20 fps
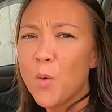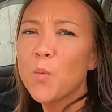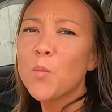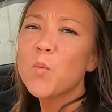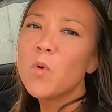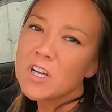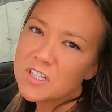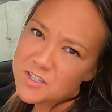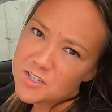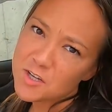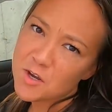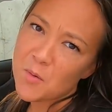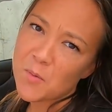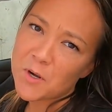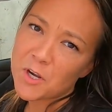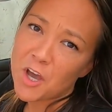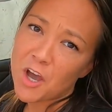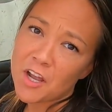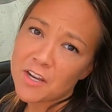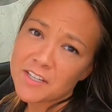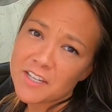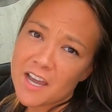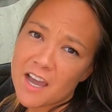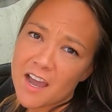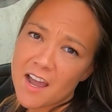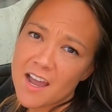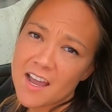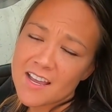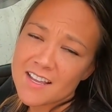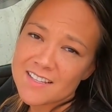What's going on,
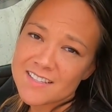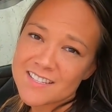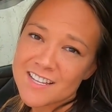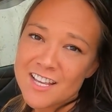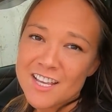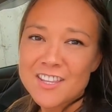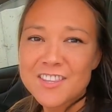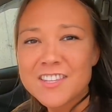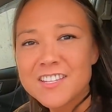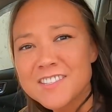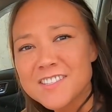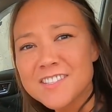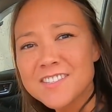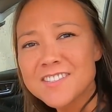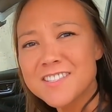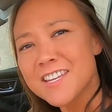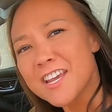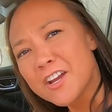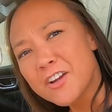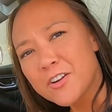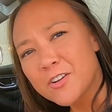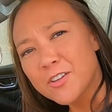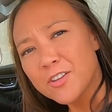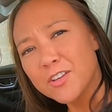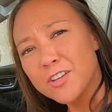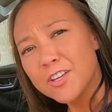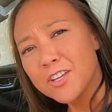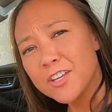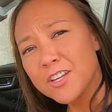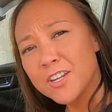guys? This is
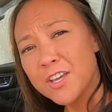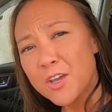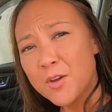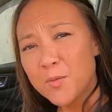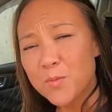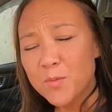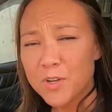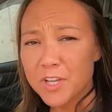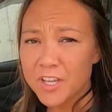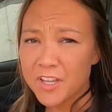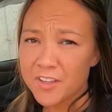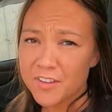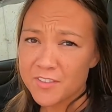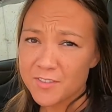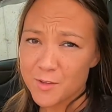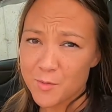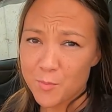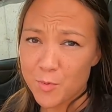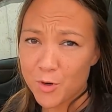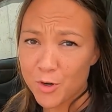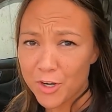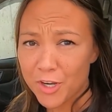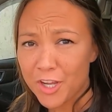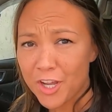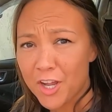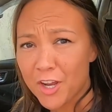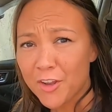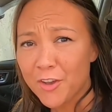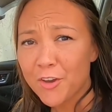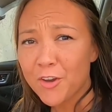Darylyn with Nobori
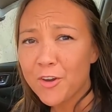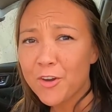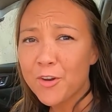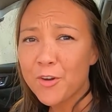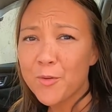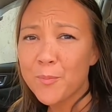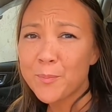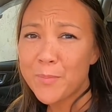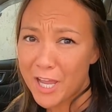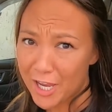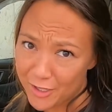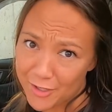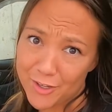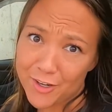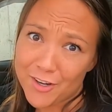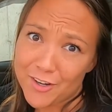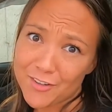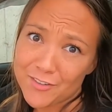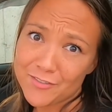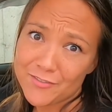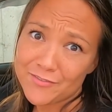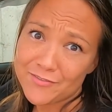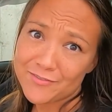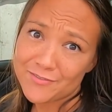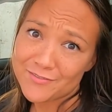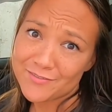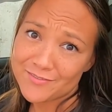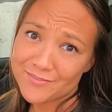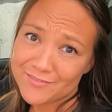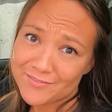Auto Backyard.
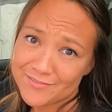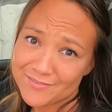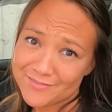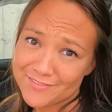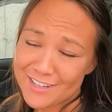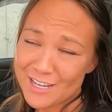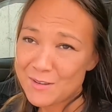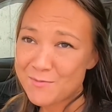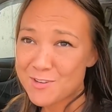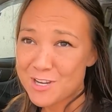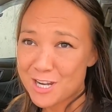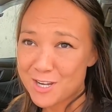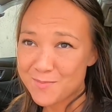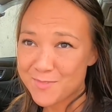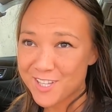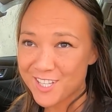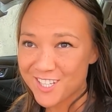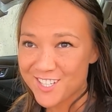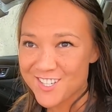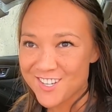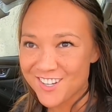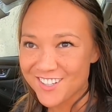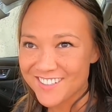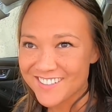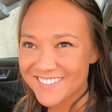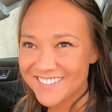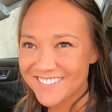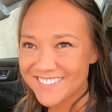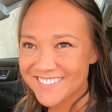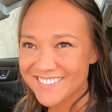I'm trying to be like Sean.
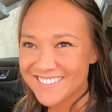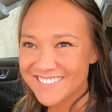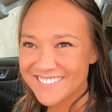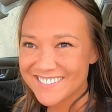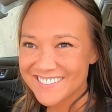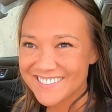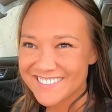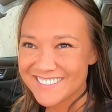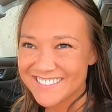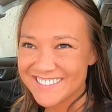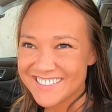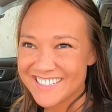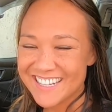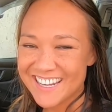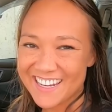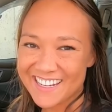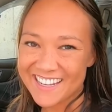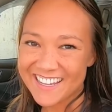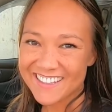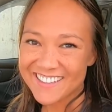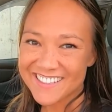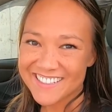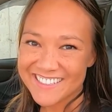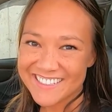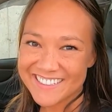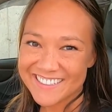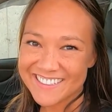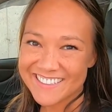Did I nail it?